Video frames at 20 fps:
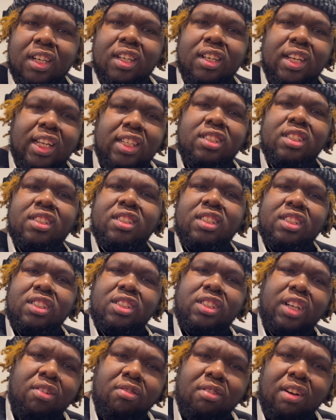That's just in
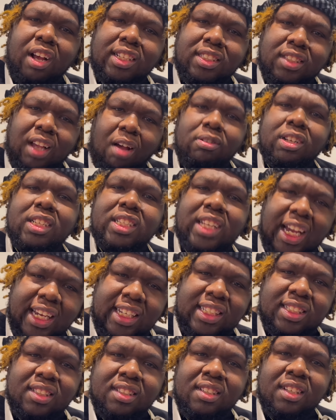general. I salt the
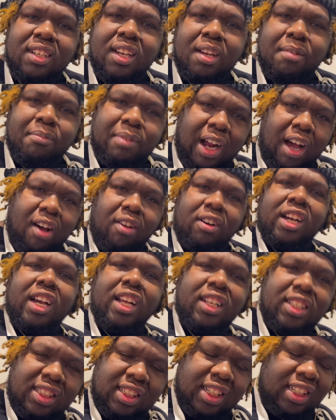taste. But all the
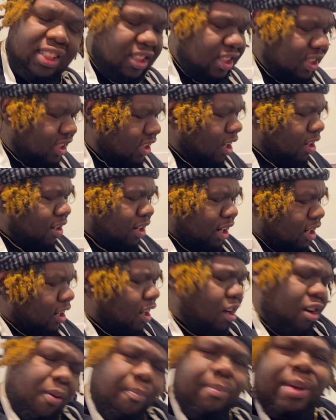other seasons, they're
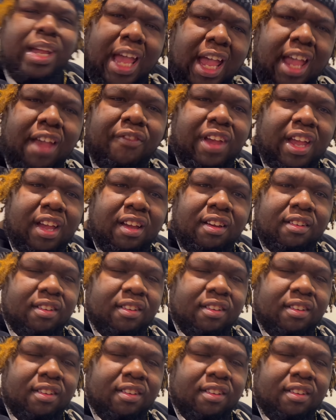going to be heavy.